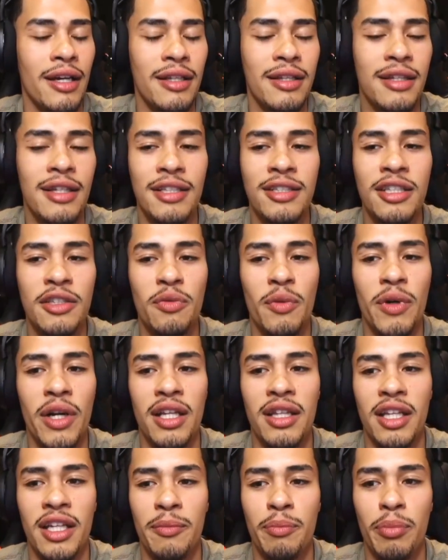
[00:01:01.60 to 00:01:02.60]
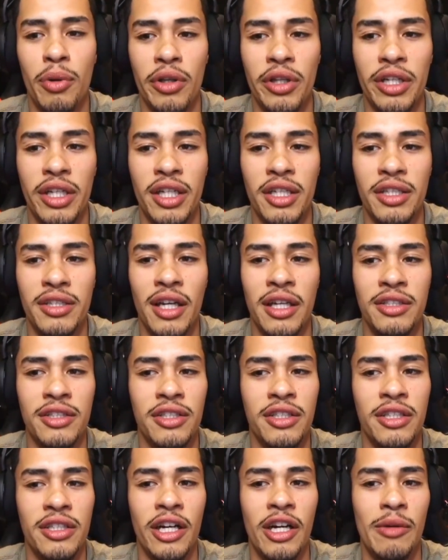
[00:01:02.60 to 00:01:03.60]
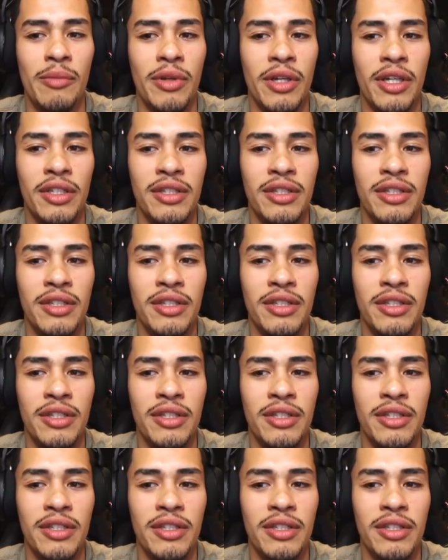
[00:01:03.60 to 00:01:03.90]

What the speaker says: This is when I think bullying is necessary, because